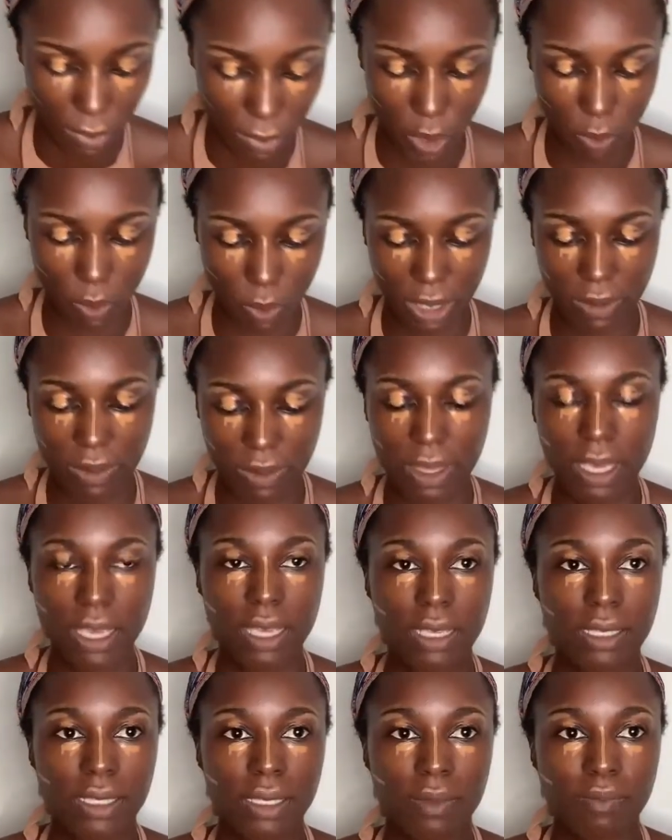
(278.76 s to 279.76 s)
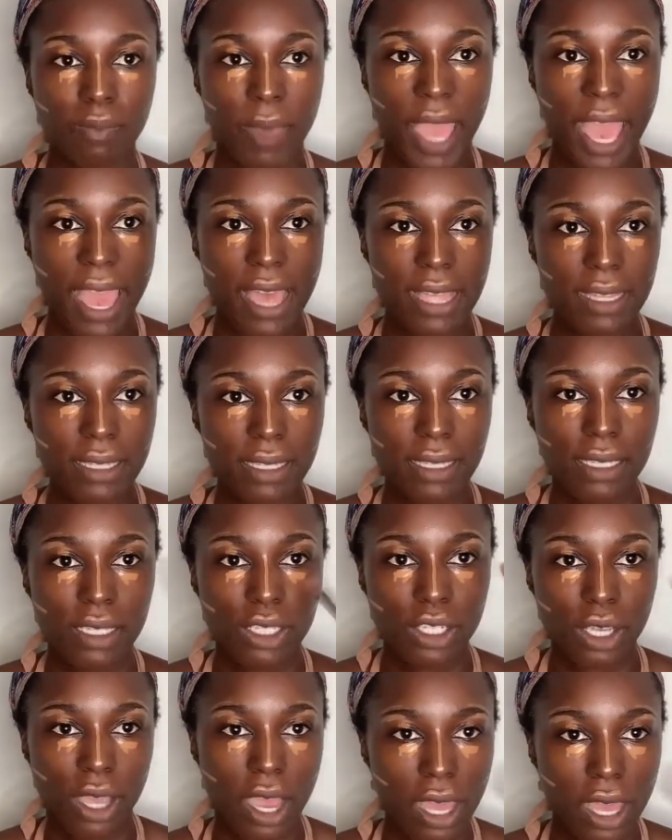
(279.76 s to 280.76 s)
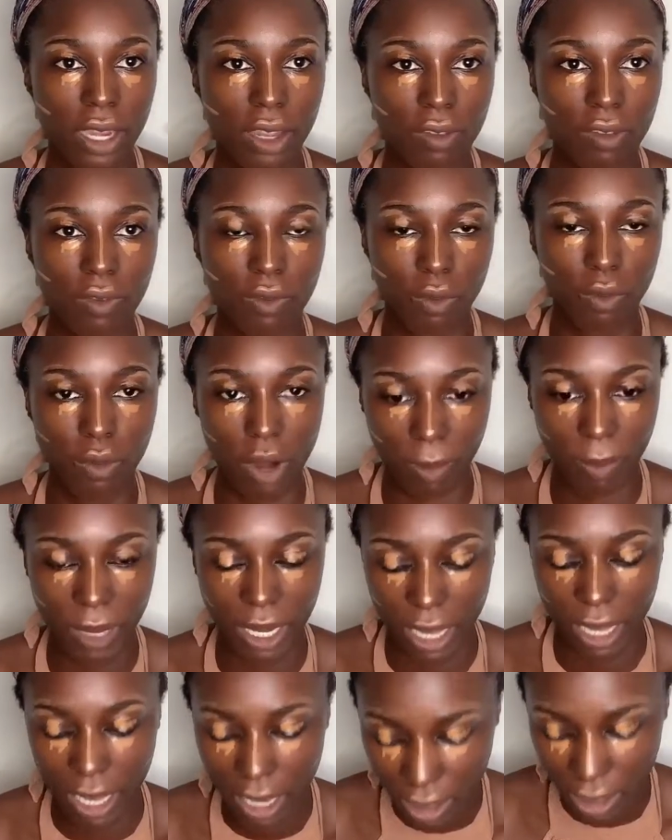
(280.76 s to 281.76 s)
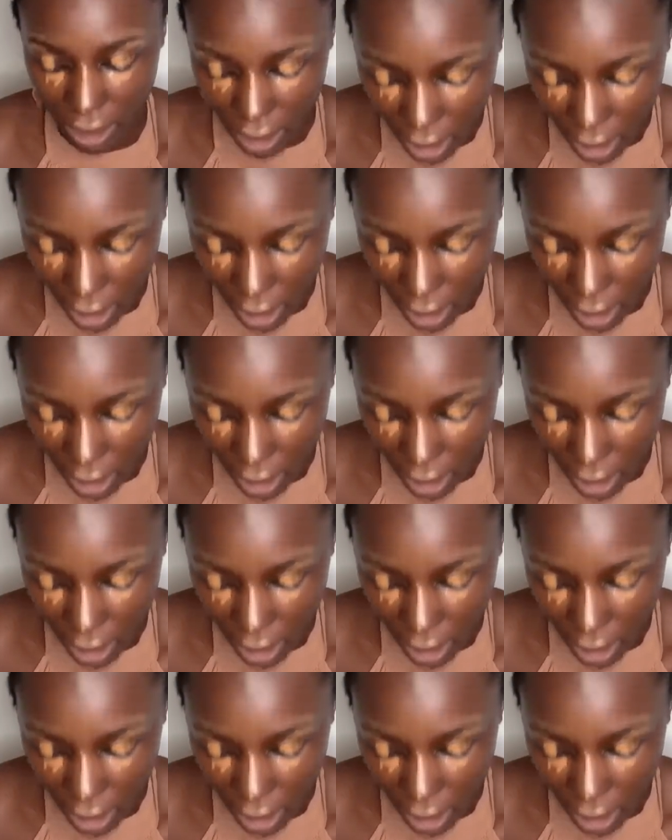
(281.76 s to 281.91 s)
one of these pens to kind of rub it in.